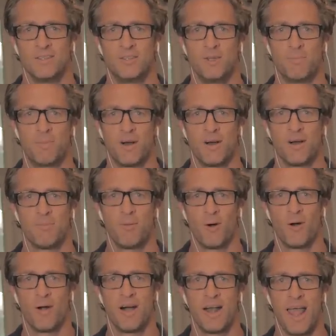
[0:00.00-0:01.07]
Super
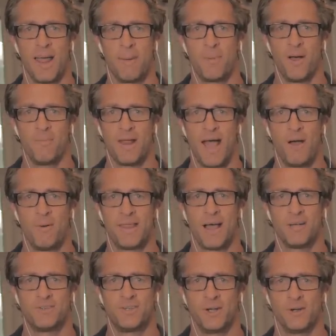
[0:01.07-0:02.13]
bored and bummed out
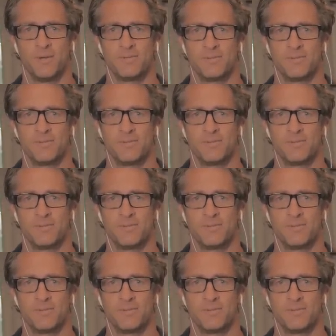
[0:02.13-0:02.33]
without you.